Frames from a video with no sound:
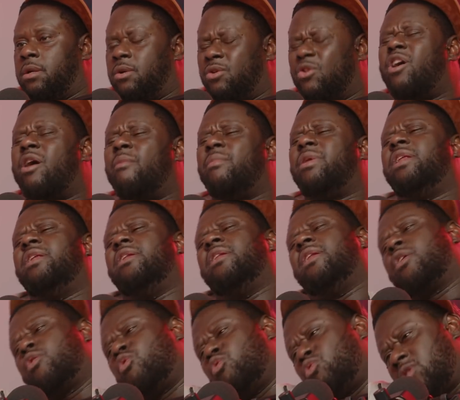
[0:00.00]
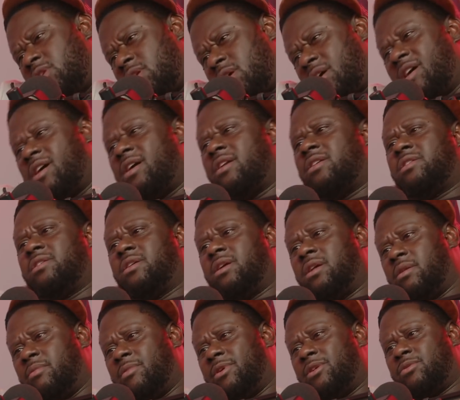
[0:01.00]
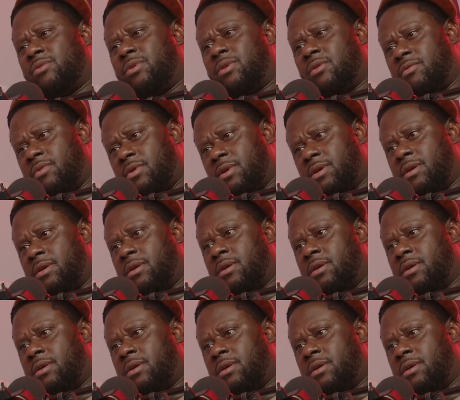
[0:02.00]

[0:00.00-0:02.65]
You know how many nickels a nigga gotta sell to make twenty grand?